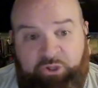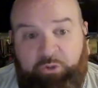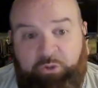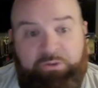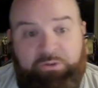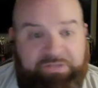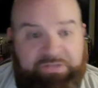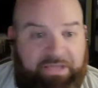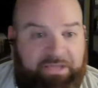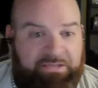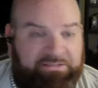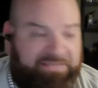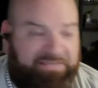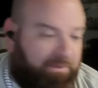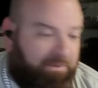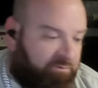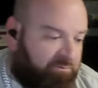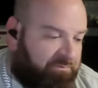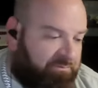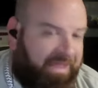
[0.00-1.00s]
do things
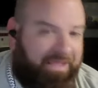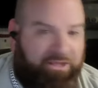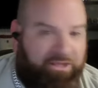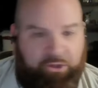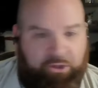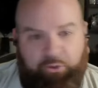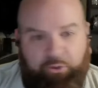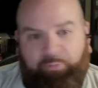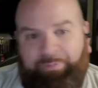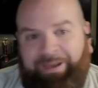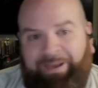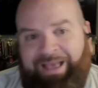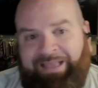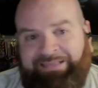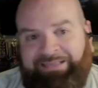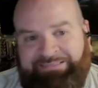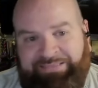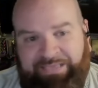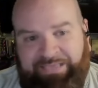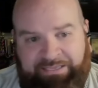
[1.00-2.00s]
that would make you
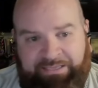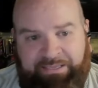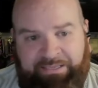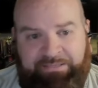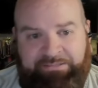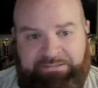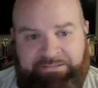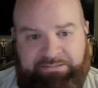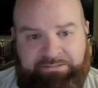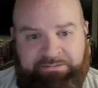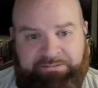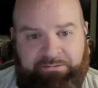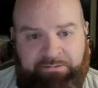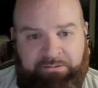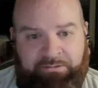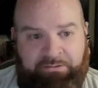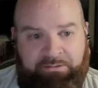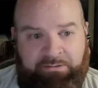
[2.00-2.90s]
buy tickets.